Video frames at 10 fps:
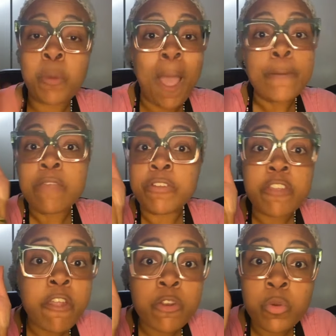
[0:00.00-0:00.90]
I don't give a
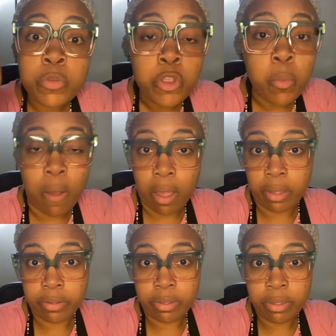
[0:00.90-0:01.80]
darn who you are.
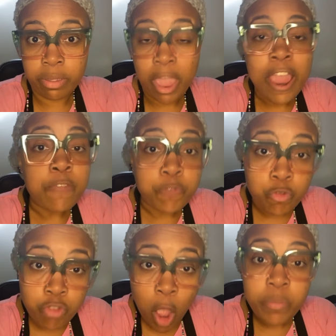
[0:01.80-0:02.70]
If you
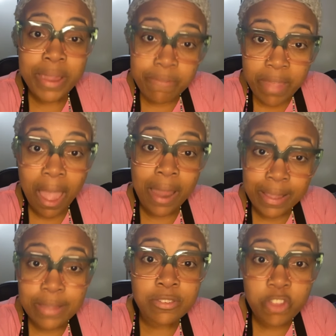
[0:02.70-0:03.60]
don't give God
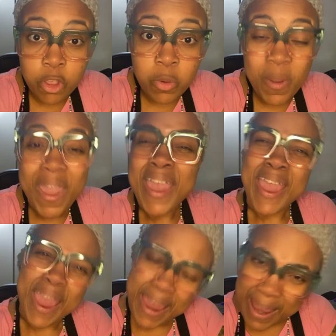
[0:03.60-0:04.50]
his due,
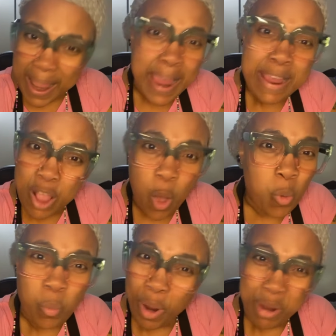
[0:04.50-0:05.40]
it ain't
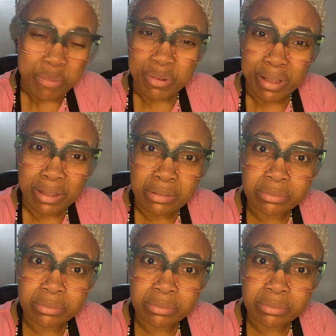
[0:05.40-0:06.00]
gonna work.